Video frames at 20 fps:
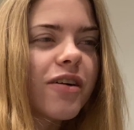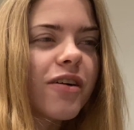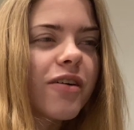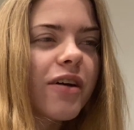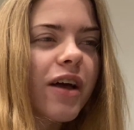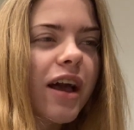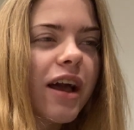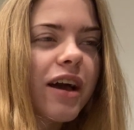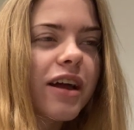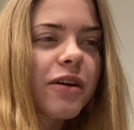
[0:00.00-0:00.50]

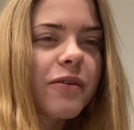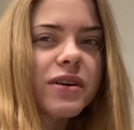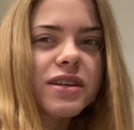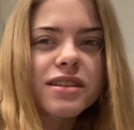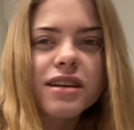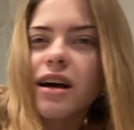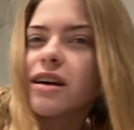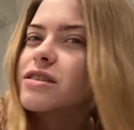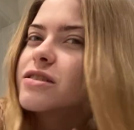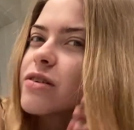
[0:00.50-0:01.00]
okay,
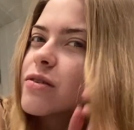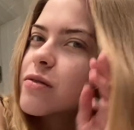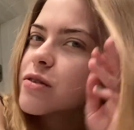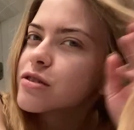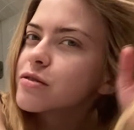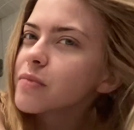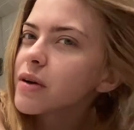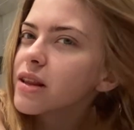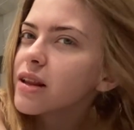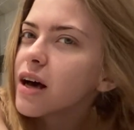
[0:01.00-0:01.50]
anyways, guys, go
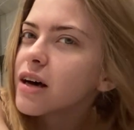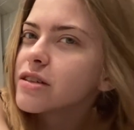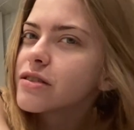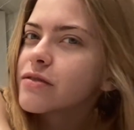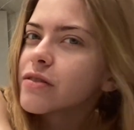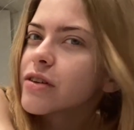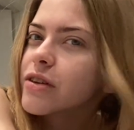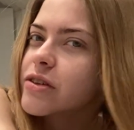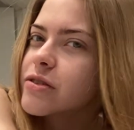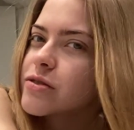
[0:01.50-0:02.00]
watch my
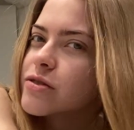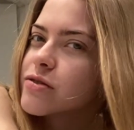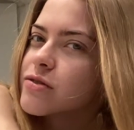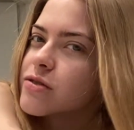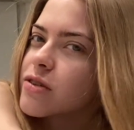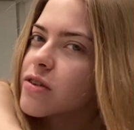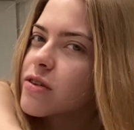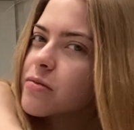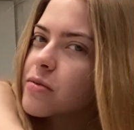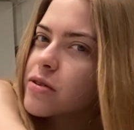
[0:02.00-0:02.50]
last video, which
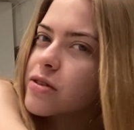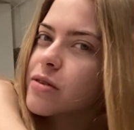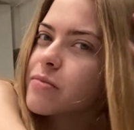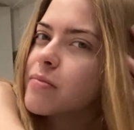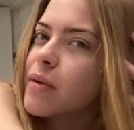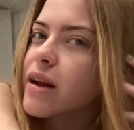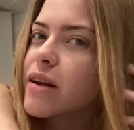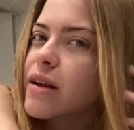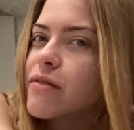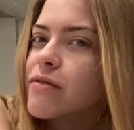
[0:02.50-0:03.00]
was all about the
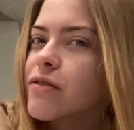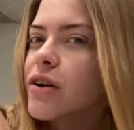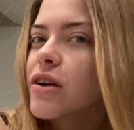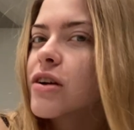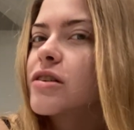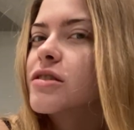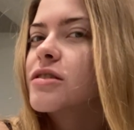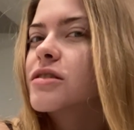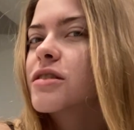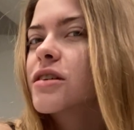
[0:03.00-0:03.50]

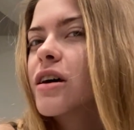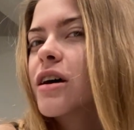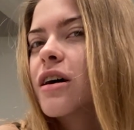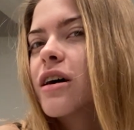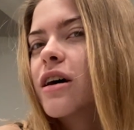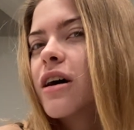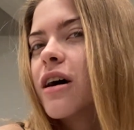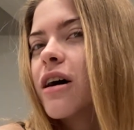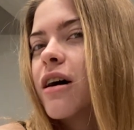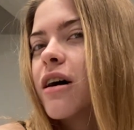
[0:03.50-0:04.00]
metaverse.
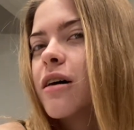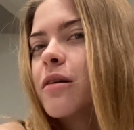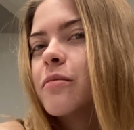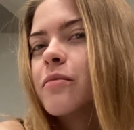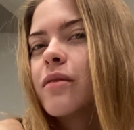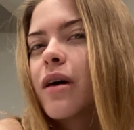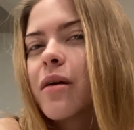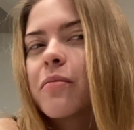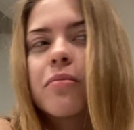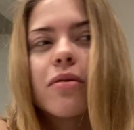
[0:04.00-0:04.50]

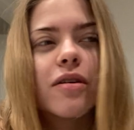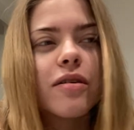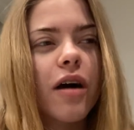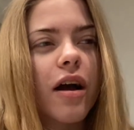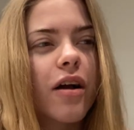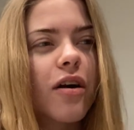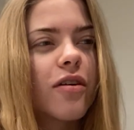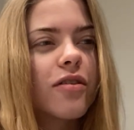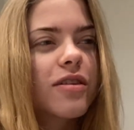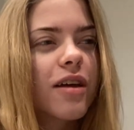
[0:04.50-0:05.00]
Um, I put
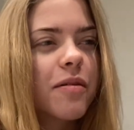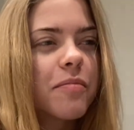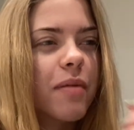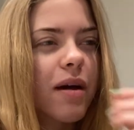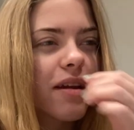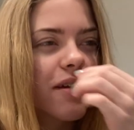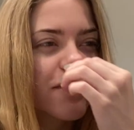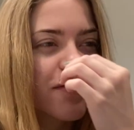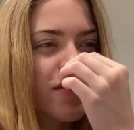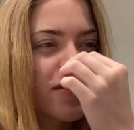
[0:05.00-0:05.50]
I called it
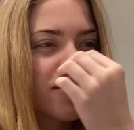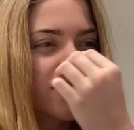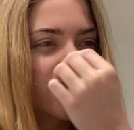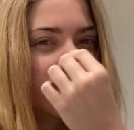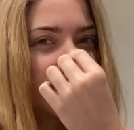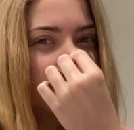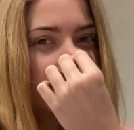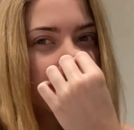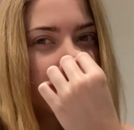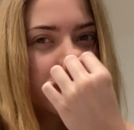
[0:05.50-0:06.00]
metaverse
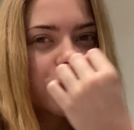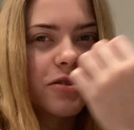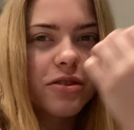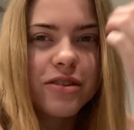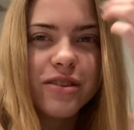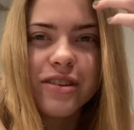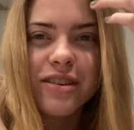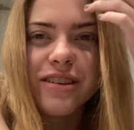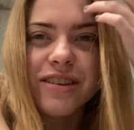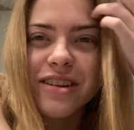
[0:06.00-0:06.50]
and chill
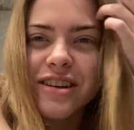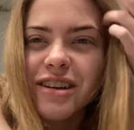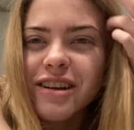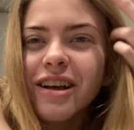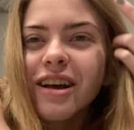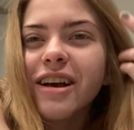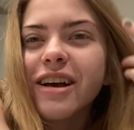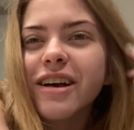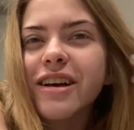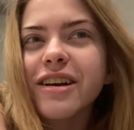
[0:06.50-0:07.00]

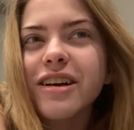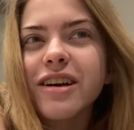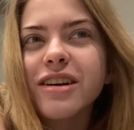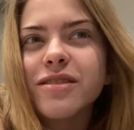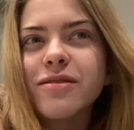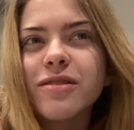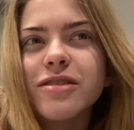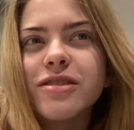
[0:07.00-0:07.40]
because